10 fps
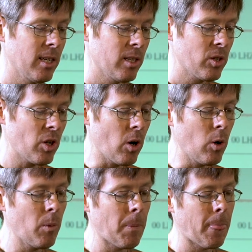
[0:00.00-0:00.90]

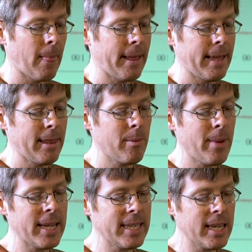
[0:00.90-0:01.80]
So the
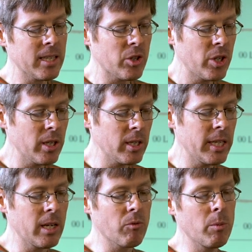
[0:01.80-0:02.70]
magnetic
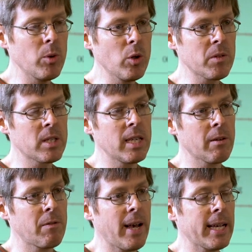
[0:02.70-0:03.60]
shielding removes the
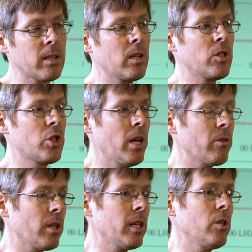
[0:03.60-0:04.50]
effect that
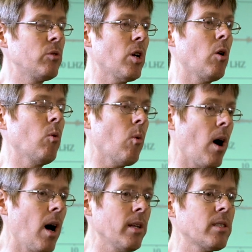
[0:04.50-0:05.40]
generally you don't
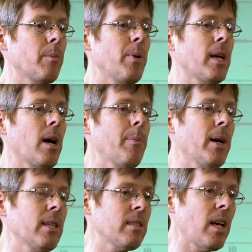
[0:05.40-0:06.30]
want to pick up
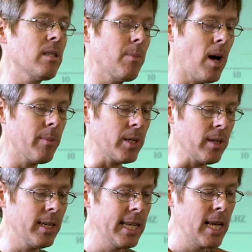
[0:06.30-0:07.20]
on a seismometer.